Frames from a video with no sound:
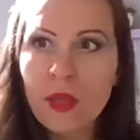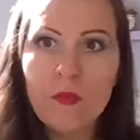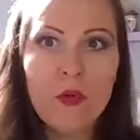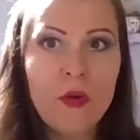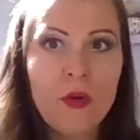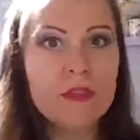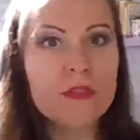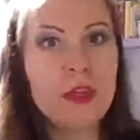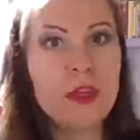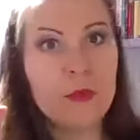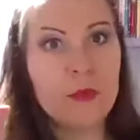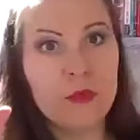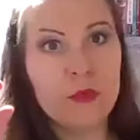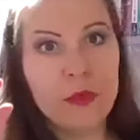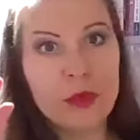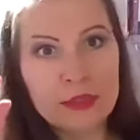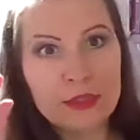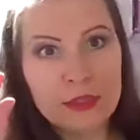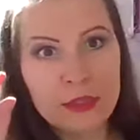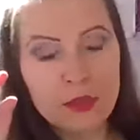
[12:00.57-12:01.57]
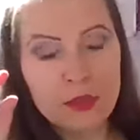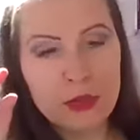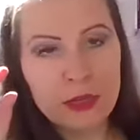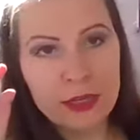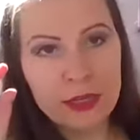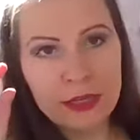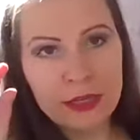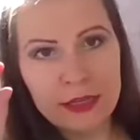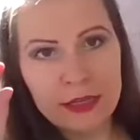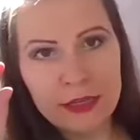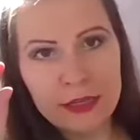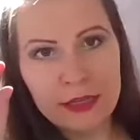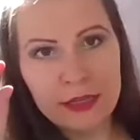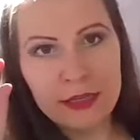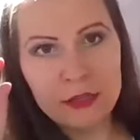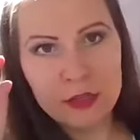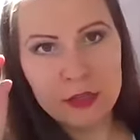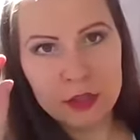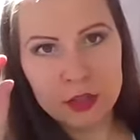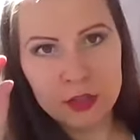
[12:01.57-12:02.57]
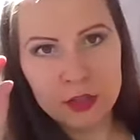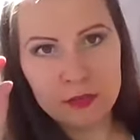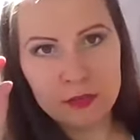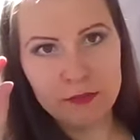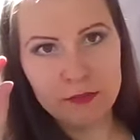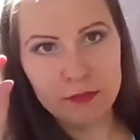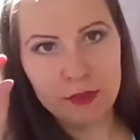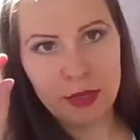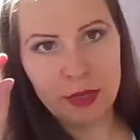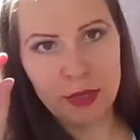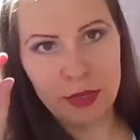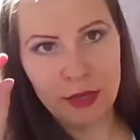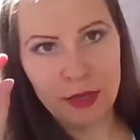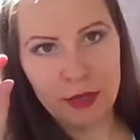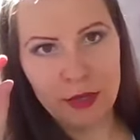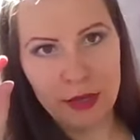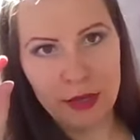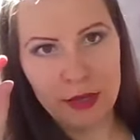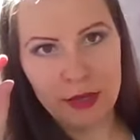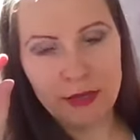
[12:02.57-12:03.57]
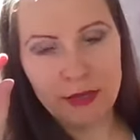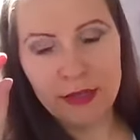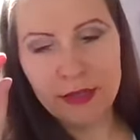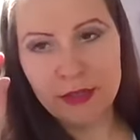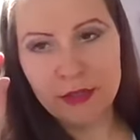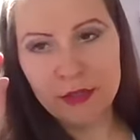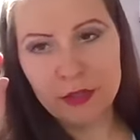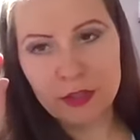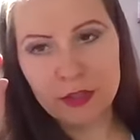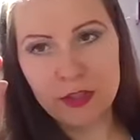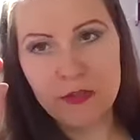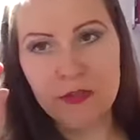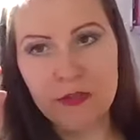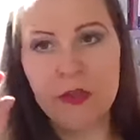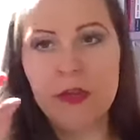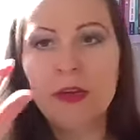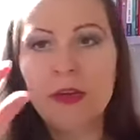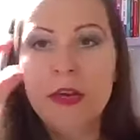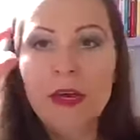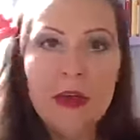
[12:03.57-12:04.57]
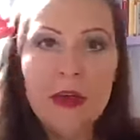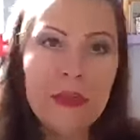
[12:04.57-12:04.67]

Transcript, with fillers: for example, if we are looking at an English at an English CV,